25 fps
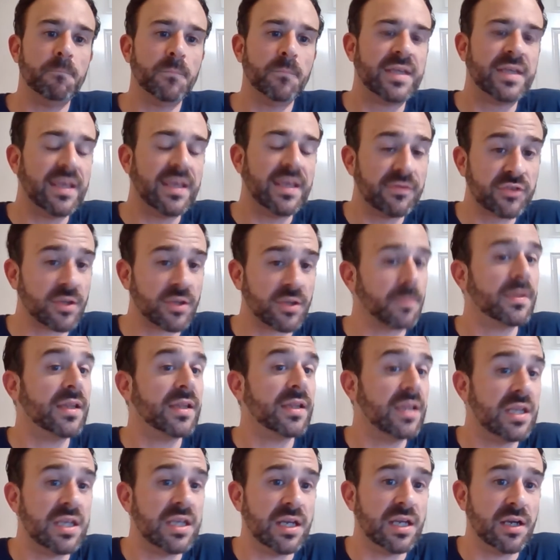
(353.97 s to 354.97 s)
give somebody
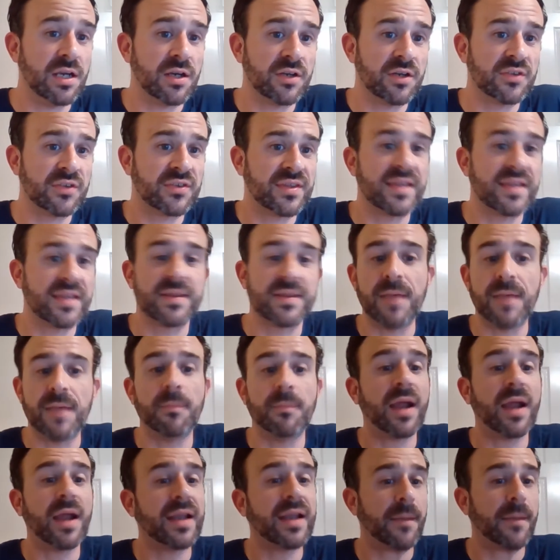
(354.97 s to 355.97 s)
the years that they
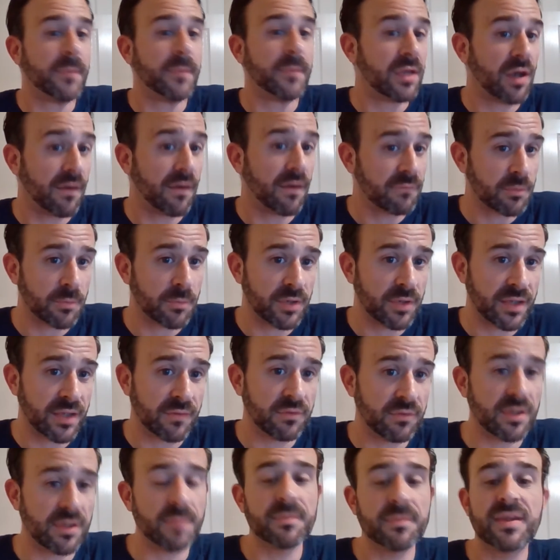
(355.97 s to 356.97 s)
might not be comfortable
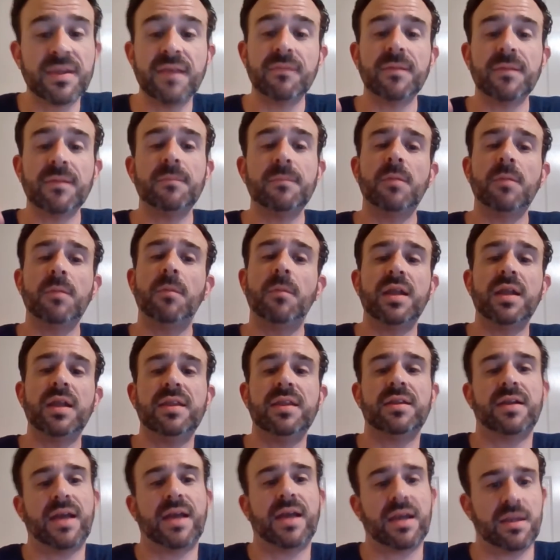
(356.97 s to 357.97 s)
giving them, give them the money
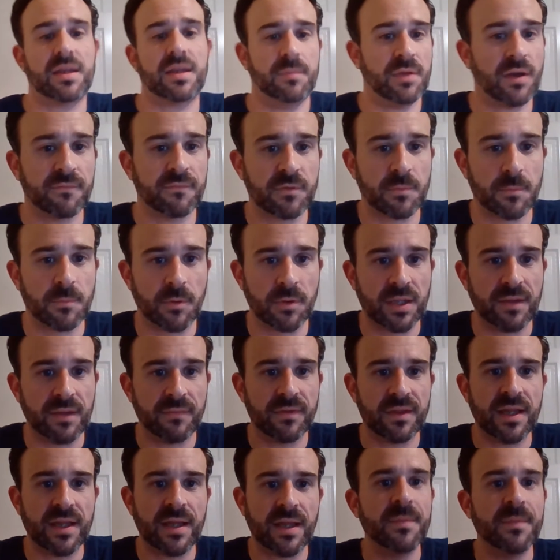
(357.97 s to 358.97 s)
they're not going to be comfortable
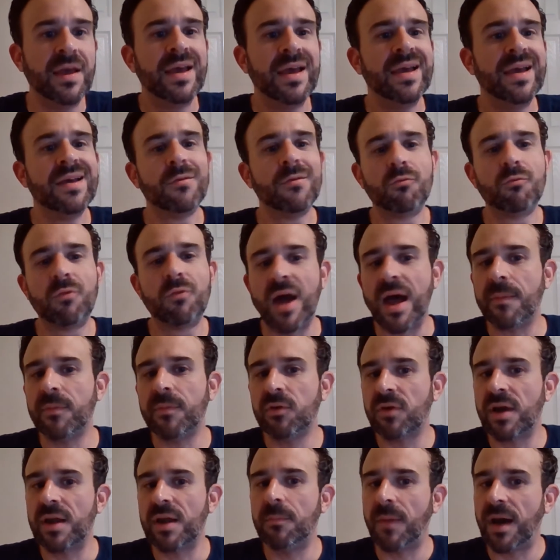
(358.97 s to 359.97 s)
giving them,
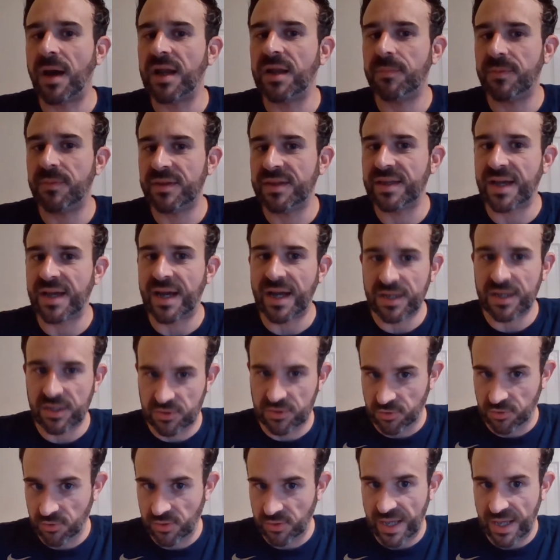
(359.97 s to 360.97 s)
Robbie Ray might have been the guy to
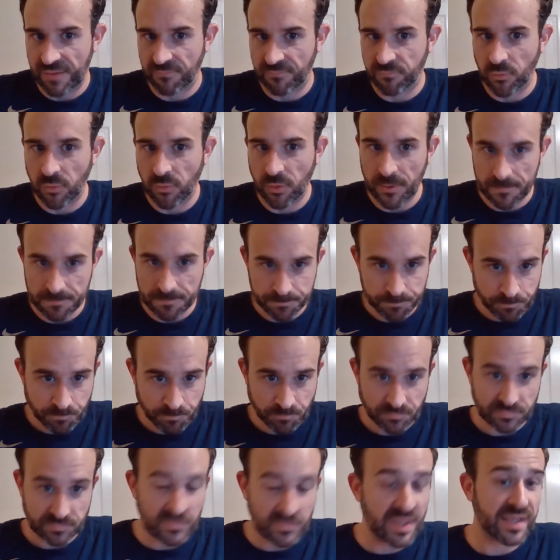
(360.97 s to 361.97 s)
do that for.
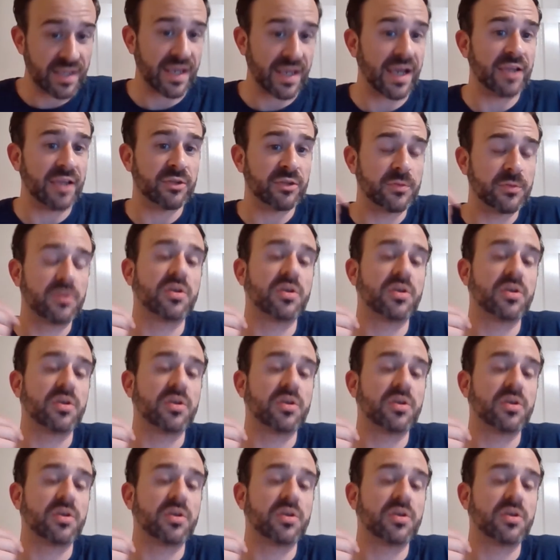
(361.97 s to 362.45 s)
The guy's